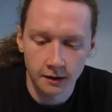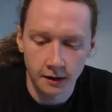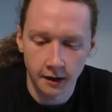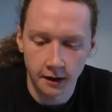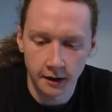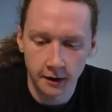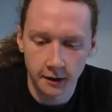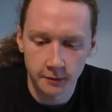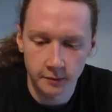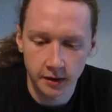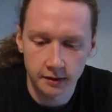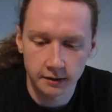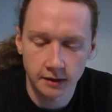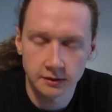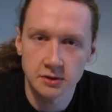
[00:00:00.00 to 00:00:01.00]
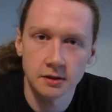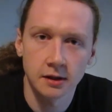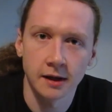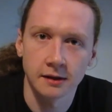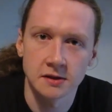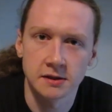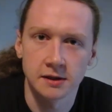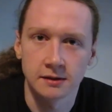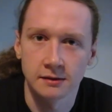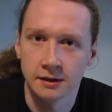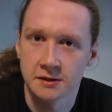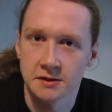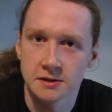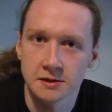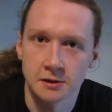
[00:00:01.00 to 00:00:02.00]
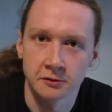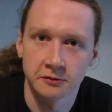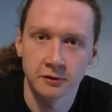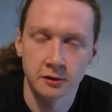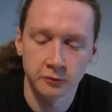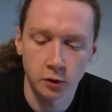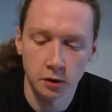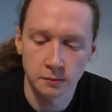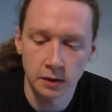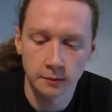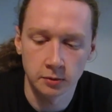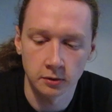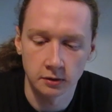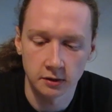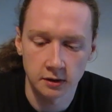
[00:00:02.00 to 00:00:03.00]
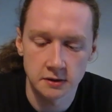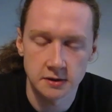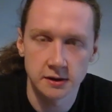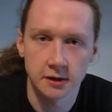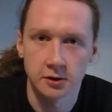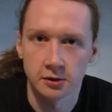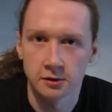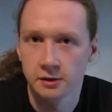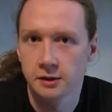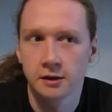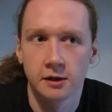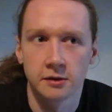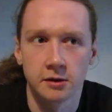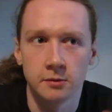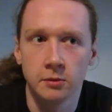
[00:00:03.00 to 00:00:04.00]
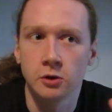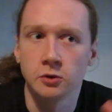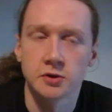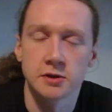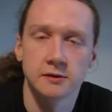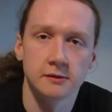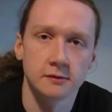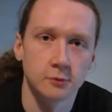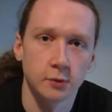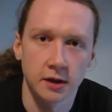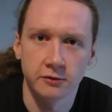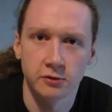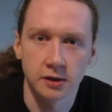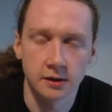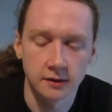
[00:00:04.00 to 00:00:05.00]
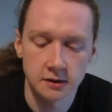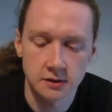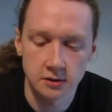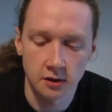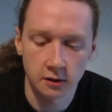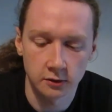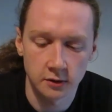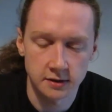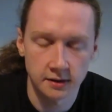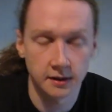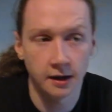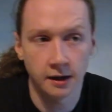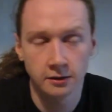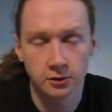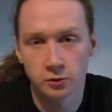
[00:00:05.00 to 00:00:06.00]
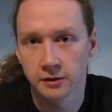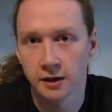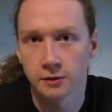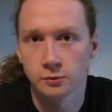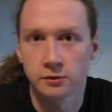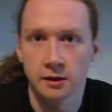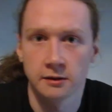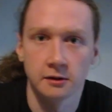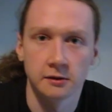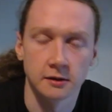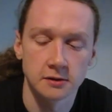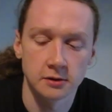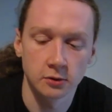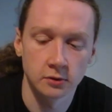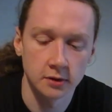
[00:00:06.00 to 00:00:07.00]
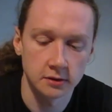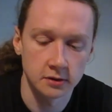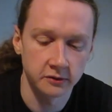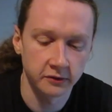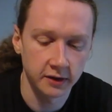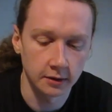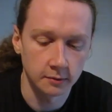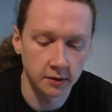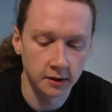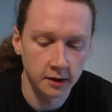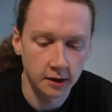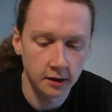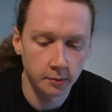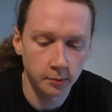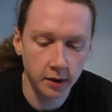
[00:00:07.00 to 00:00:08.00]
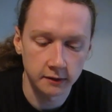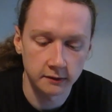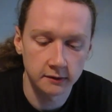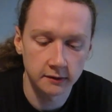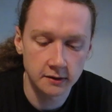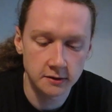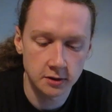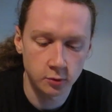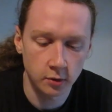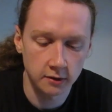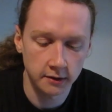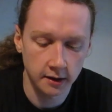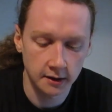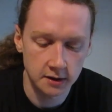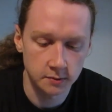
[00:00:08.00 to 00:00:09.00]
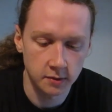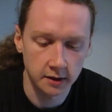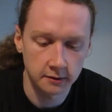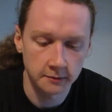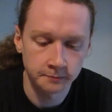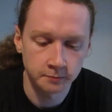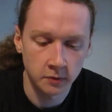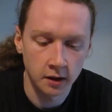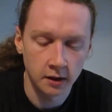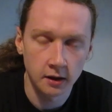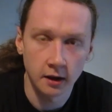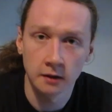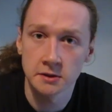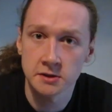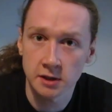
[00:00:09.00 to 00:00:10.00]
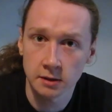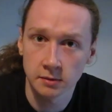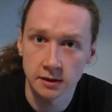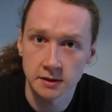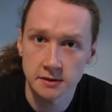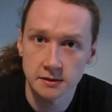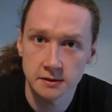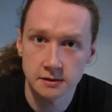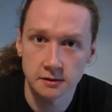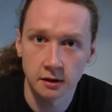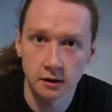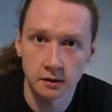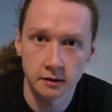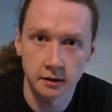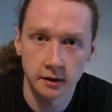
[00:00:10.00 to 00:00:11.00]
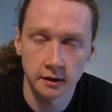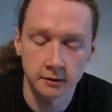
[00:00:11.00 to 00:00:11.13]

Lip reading: And I just like seeing lists of what people consider the most, whatever, in these genres. And I do that with other things too, not just film. But this is one that has been on some lists on